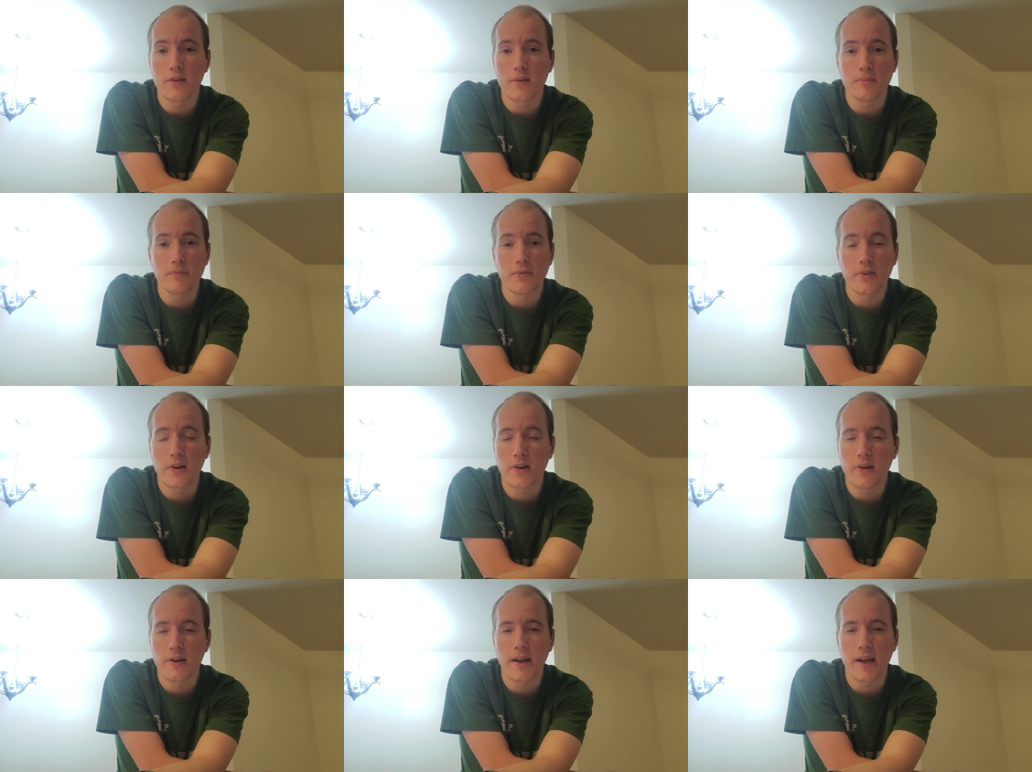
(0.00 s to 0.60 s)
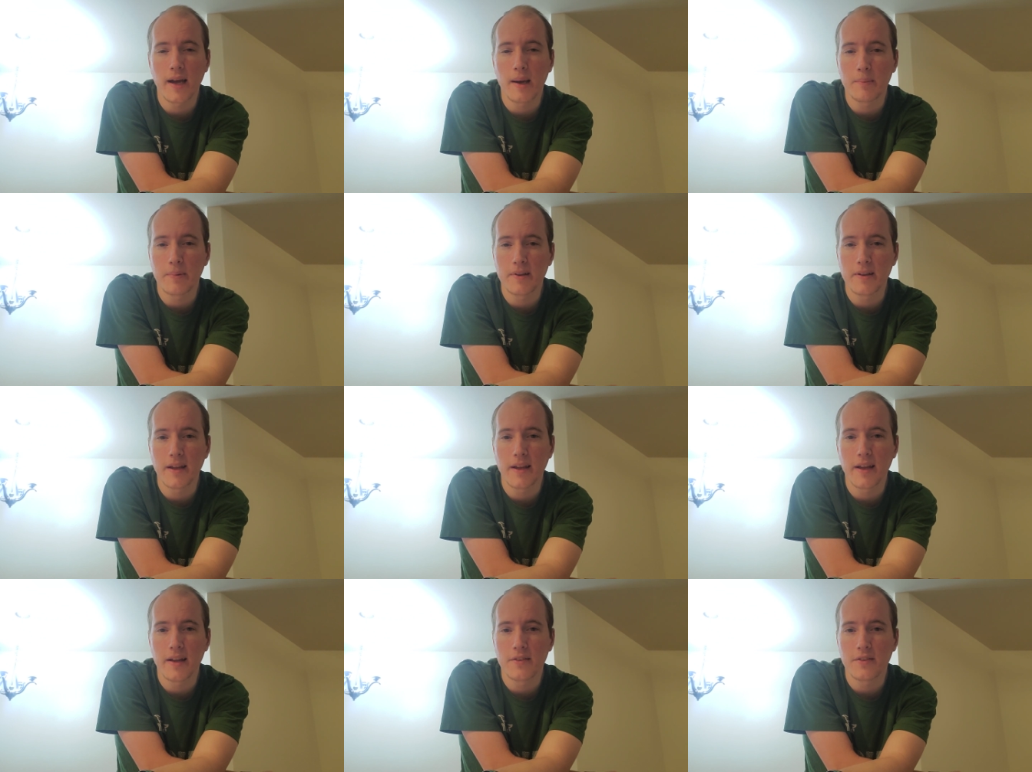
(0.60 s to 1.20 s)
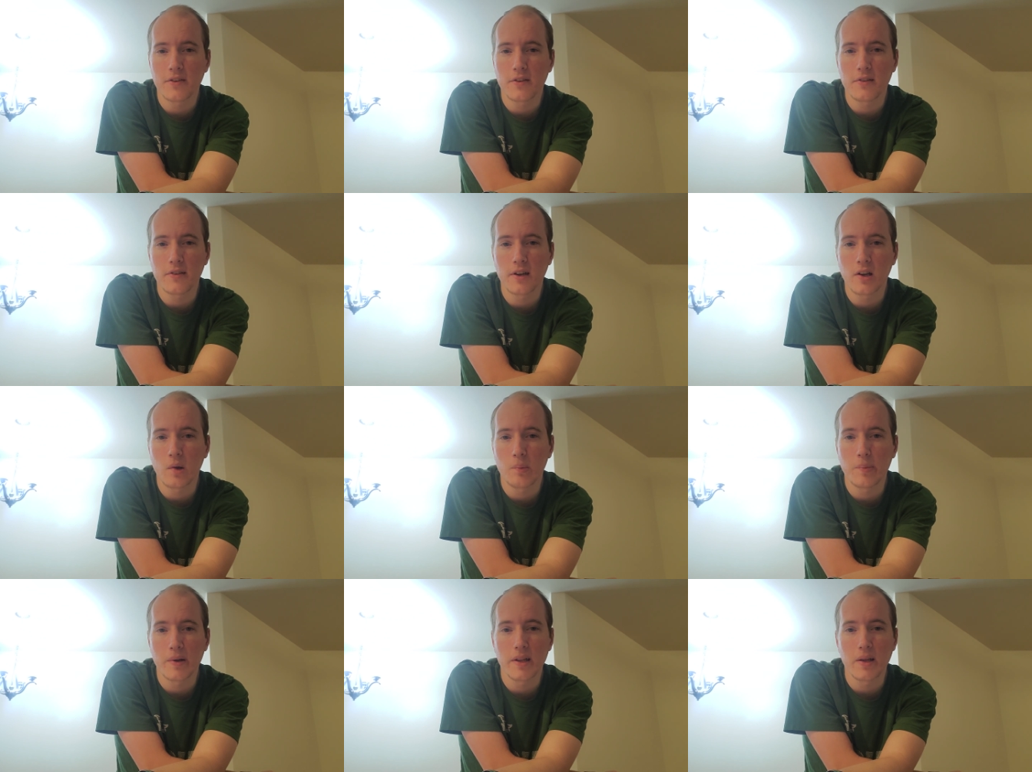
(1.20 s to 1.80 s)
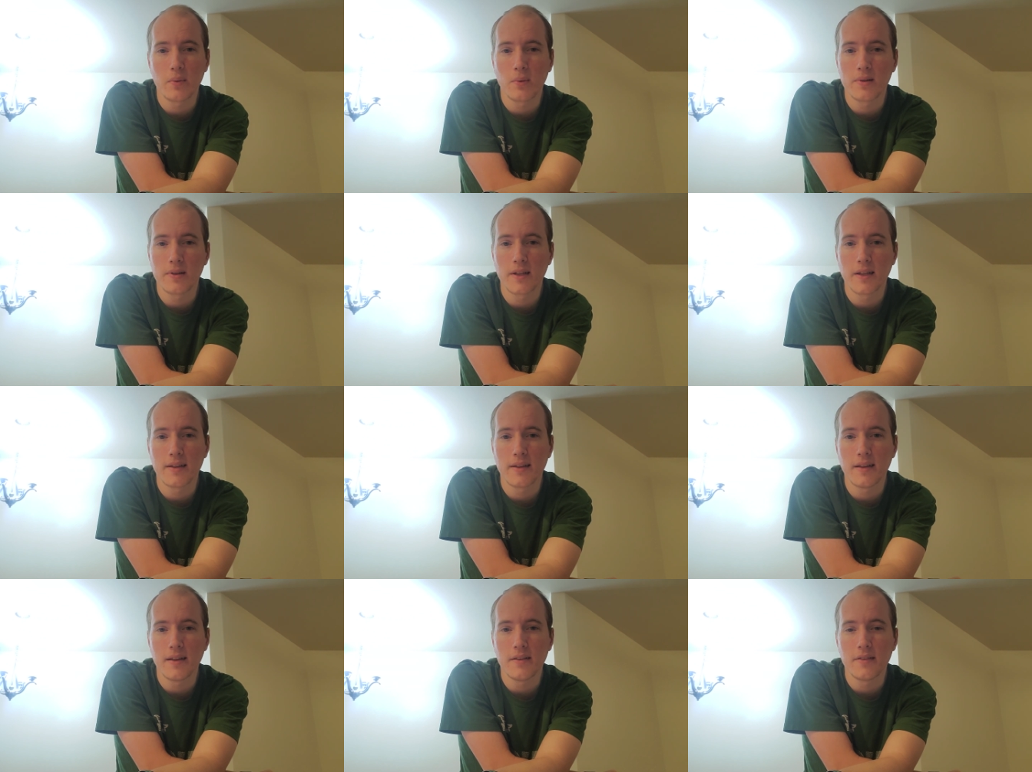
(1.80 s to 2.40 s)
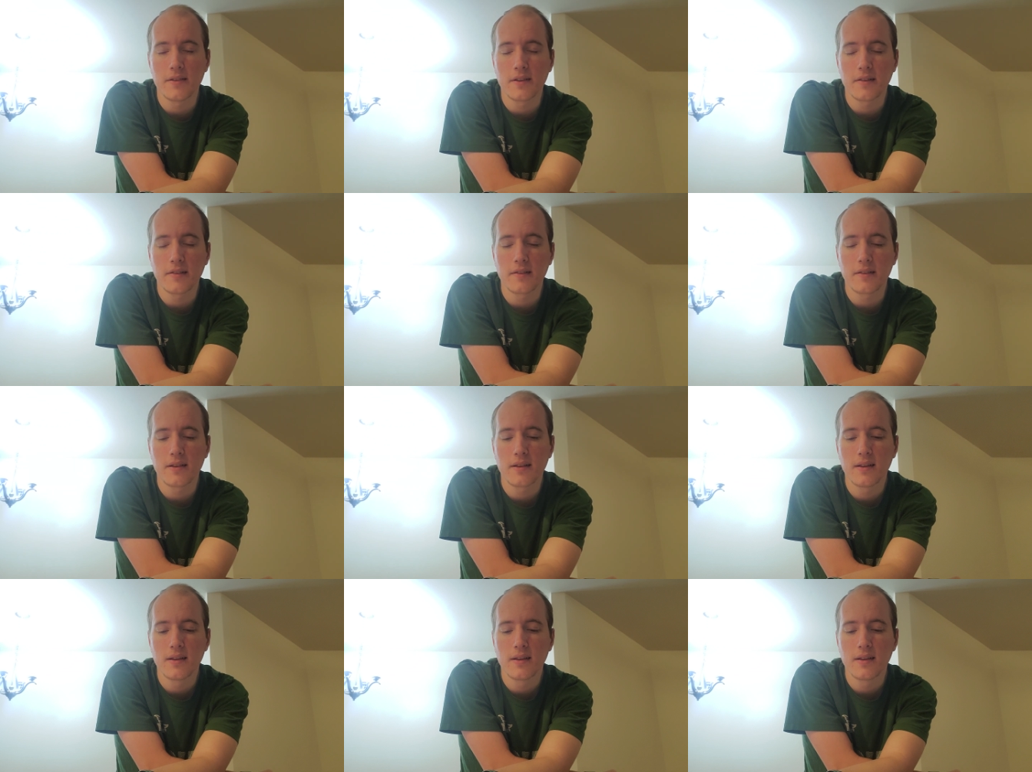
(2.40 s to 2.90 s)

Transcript: I'm very happy to answer and help anyone that needs it.